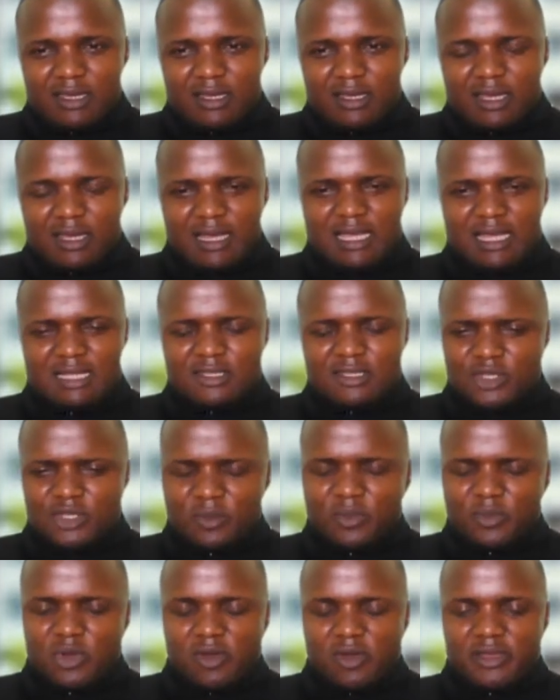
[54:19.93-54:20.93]
At some
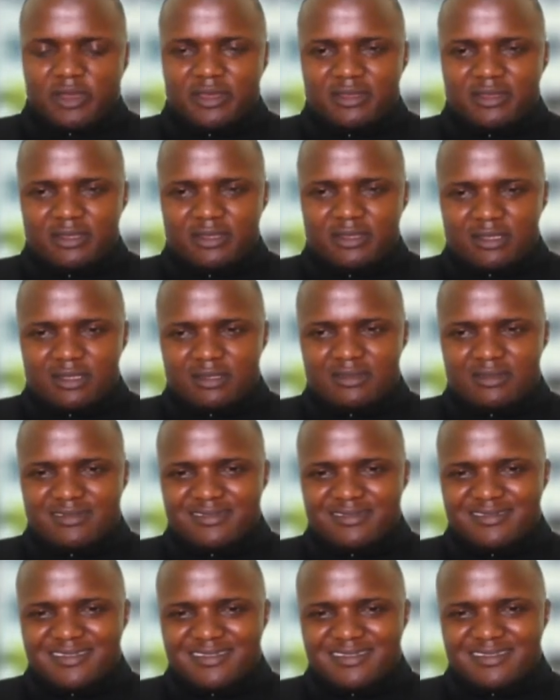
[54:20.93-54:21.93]
point,
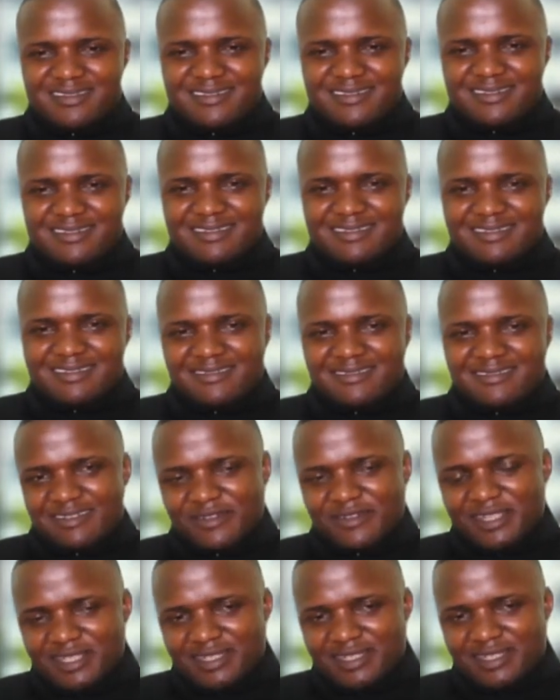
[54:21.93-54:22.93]
there
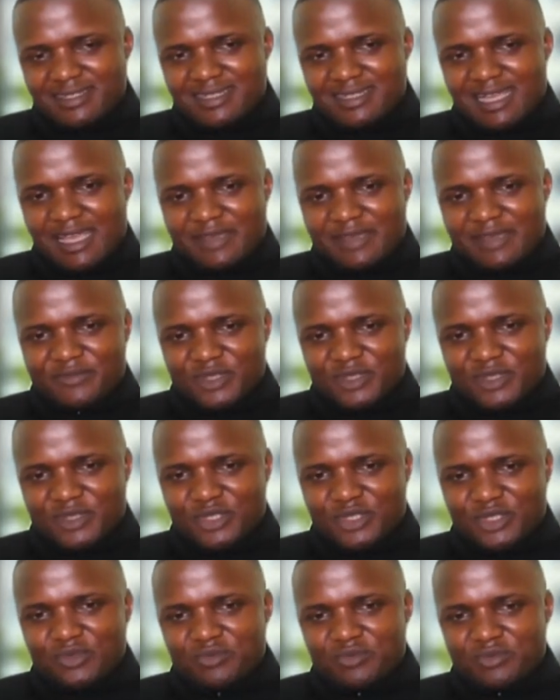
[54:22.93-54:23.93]
is time
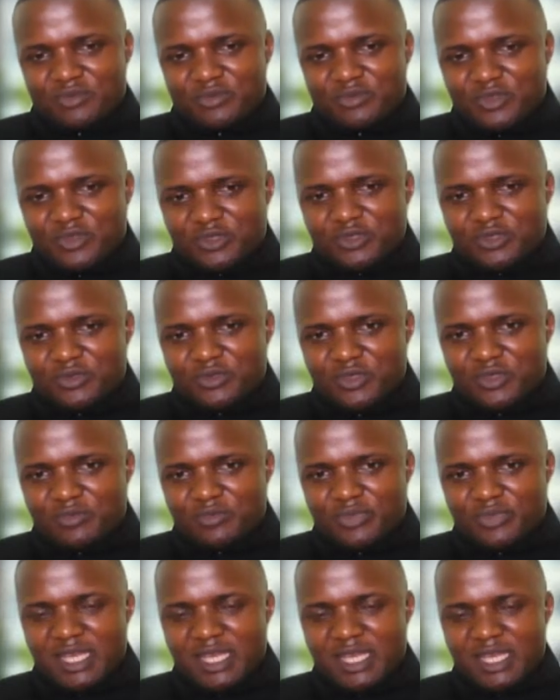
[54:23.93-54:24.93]
to
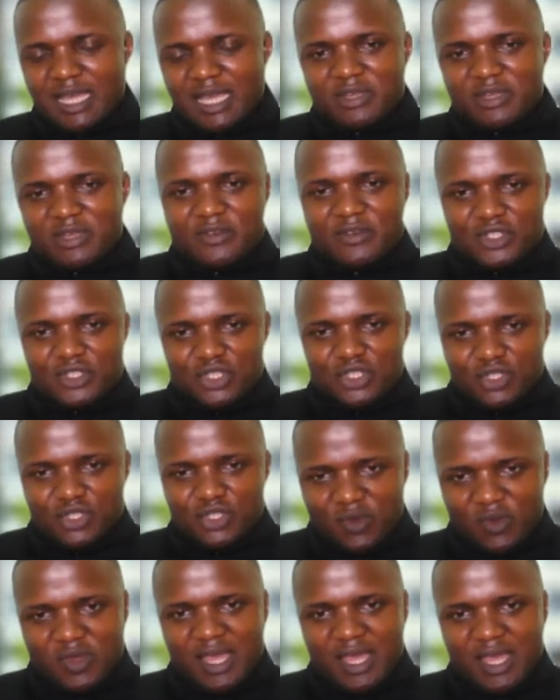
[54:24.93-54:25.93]
bring out a very
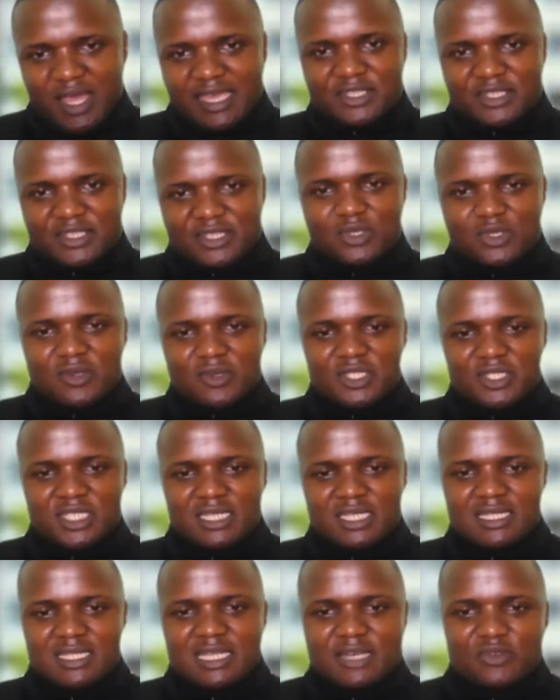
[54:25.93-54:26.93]
strong ideology
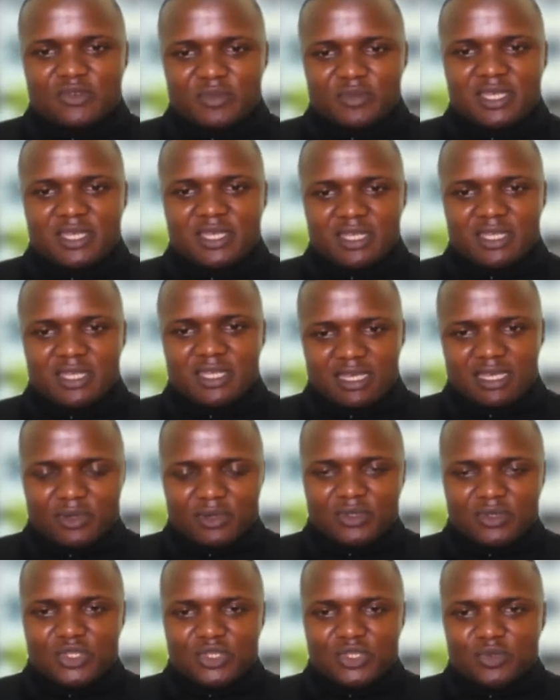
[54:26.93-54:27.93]
that will be able
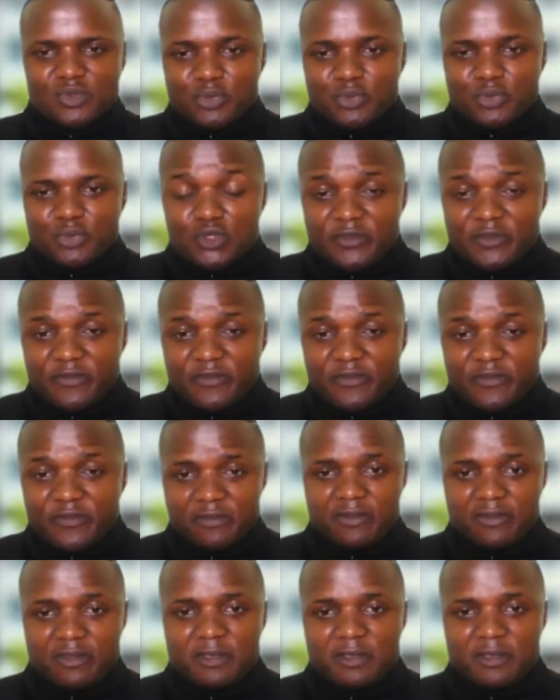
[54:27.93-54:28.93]
to push forth
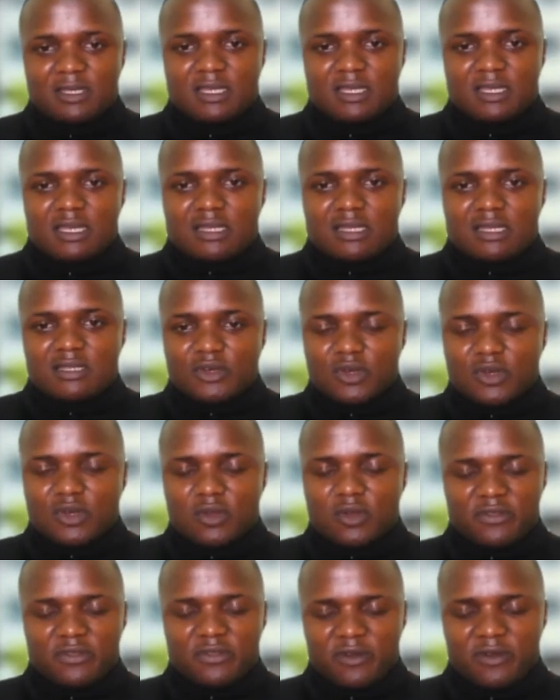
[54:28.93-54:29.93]
the
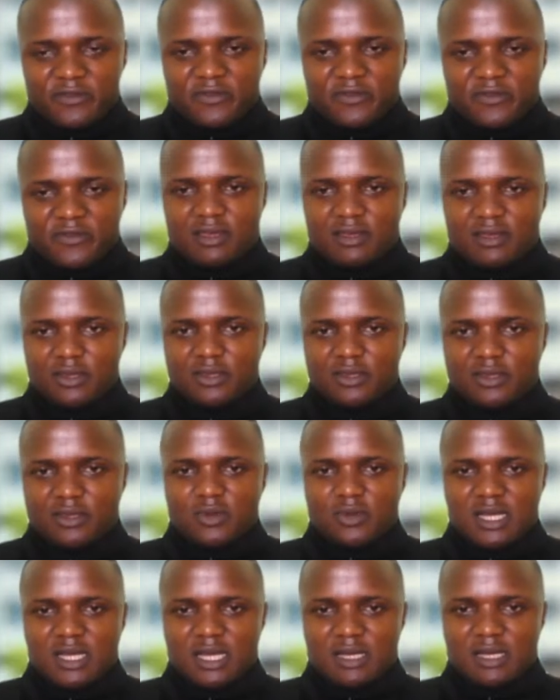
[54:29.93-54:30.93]
growth of
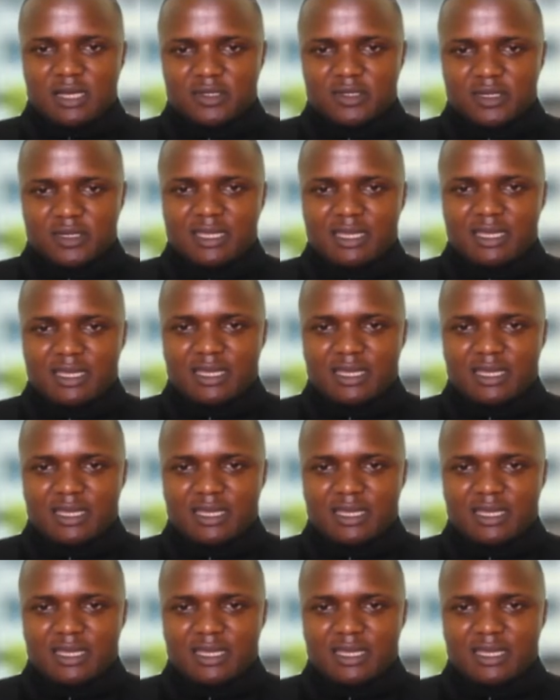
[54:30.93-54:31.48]
your country.